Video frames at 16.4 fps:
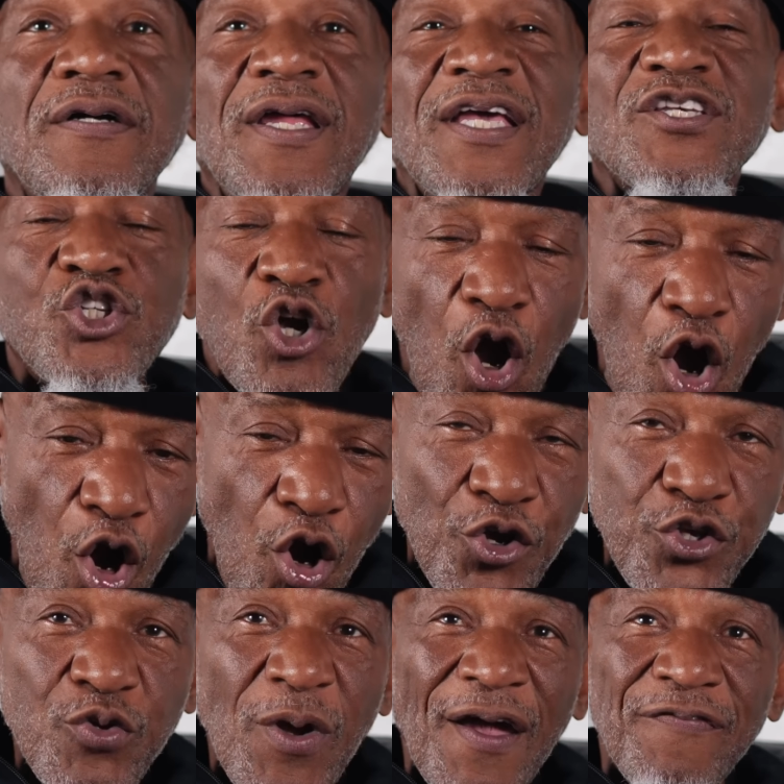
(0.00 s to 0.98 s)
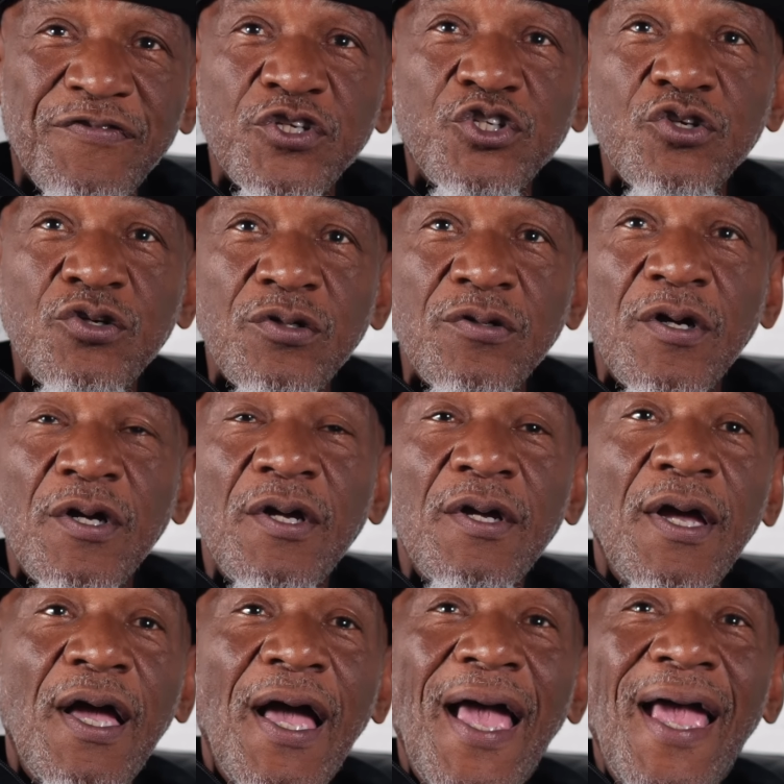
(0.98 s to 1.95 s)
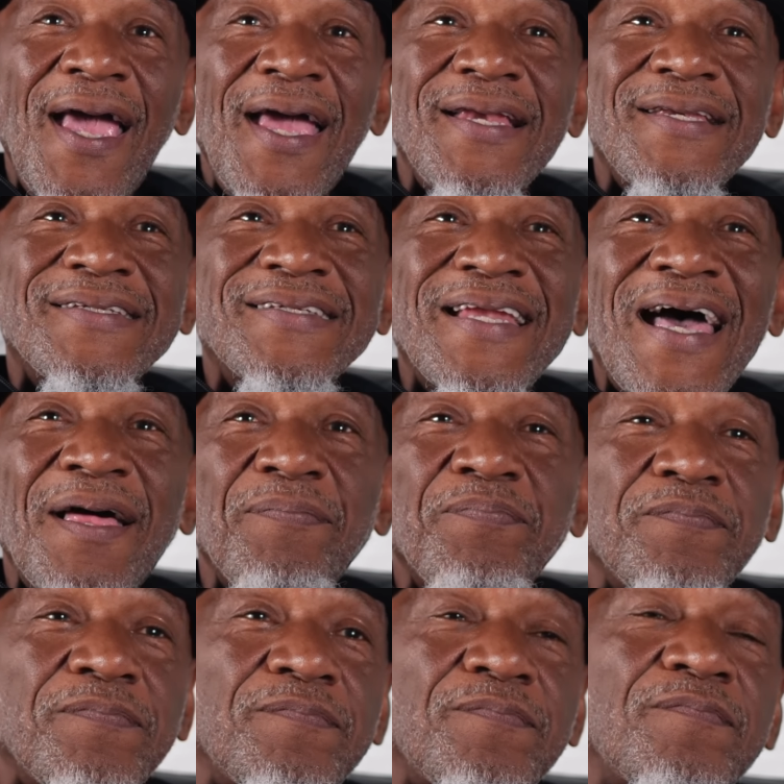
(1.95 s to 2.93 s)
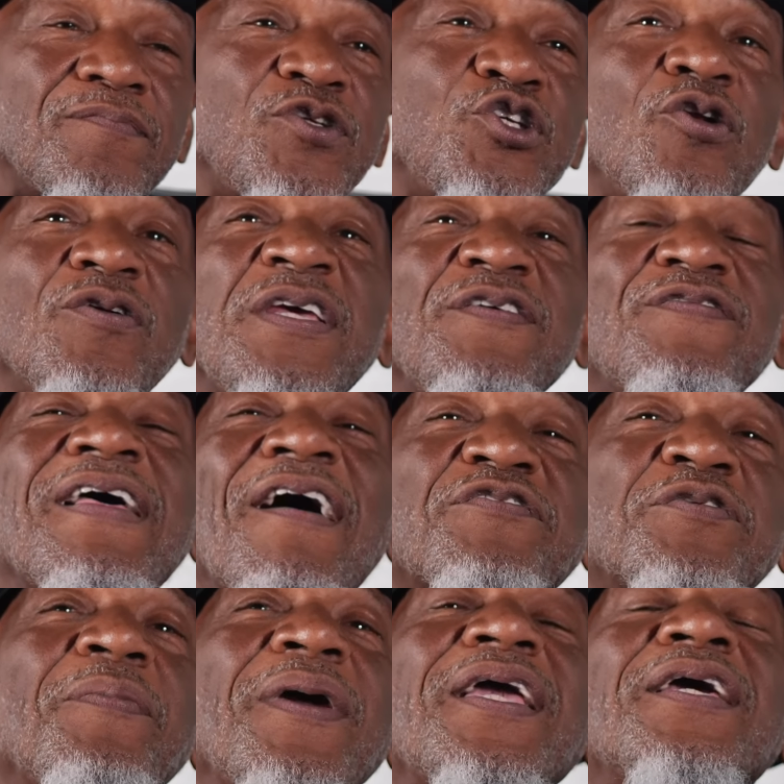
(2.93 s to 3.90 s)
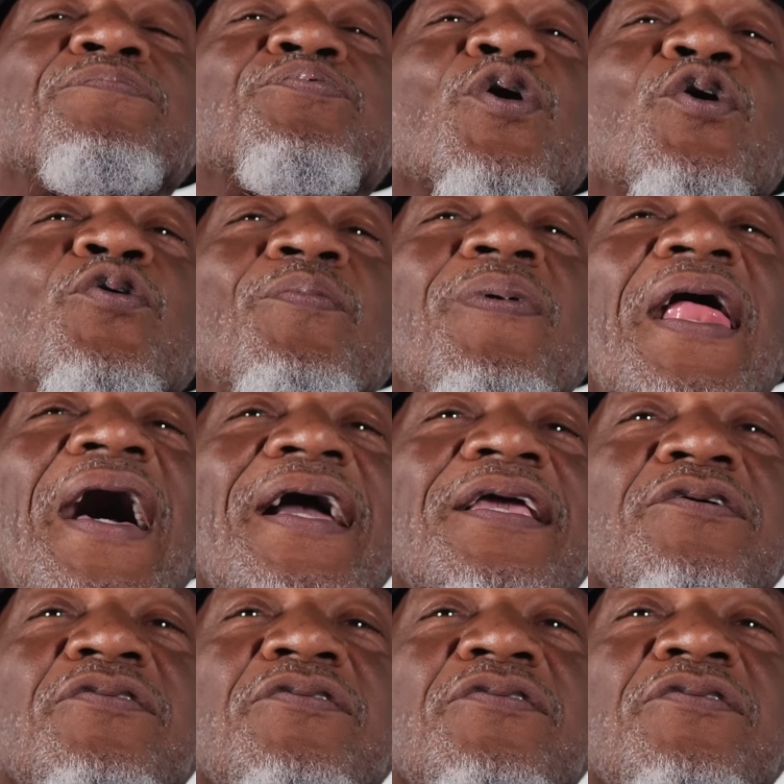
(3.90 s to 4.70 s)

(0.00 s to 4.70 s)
That's all you have to do. And not, you don't even have to make it pro-black.